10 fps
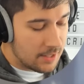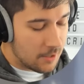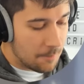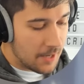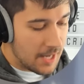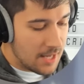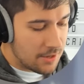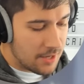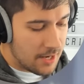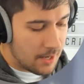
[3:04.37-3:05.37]
Gigabyte
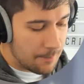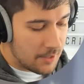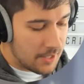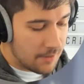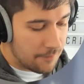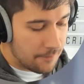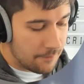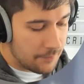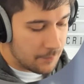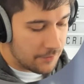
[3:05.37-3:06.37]
Ethernet, I believe.
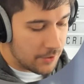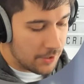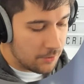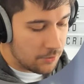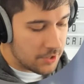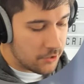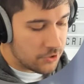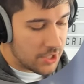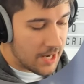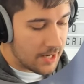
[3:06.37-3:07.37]
We've got an audio
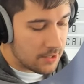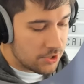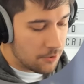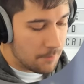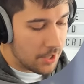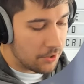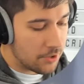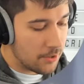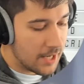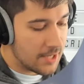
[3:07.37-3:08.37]
jack, two
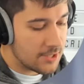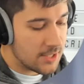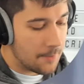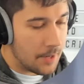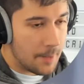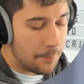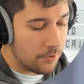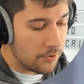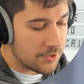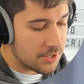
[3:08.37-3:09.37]
micro H D M I
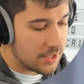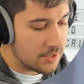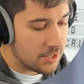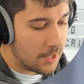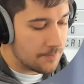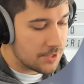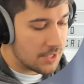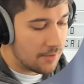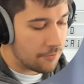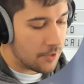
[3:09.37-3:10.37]
ports, and a Type
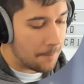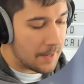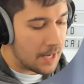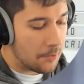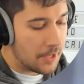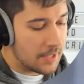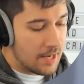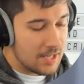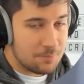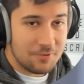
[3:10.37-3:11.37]
C for our power.
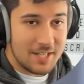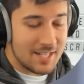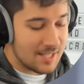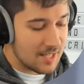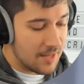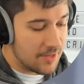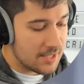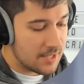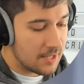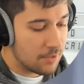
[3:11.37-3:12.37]
It's pretty insane.
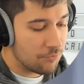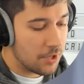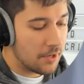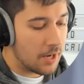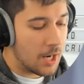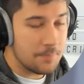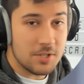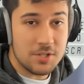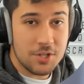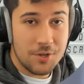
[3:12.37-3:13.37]
This thing can run up
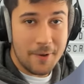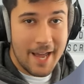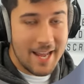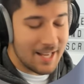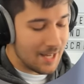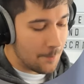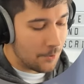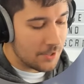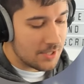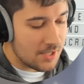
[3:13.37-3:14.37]
to two eight K
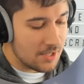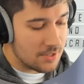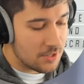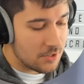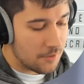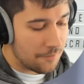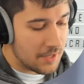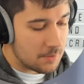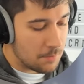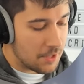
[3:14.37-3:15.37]
monitors just off
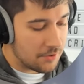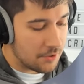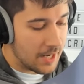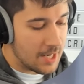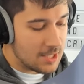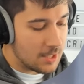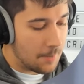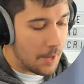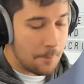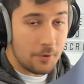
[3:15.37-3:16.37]
these micro H D M
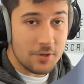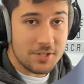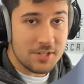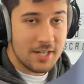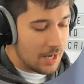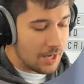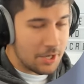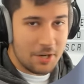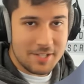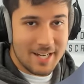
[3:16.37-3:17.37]
I ports. I
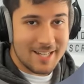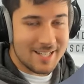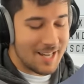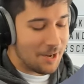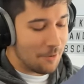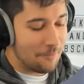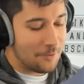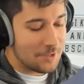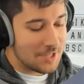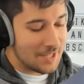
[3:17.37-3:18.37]
can't test that,
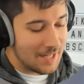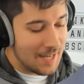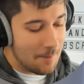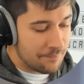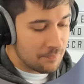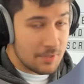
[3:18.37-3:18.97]
unfortunately.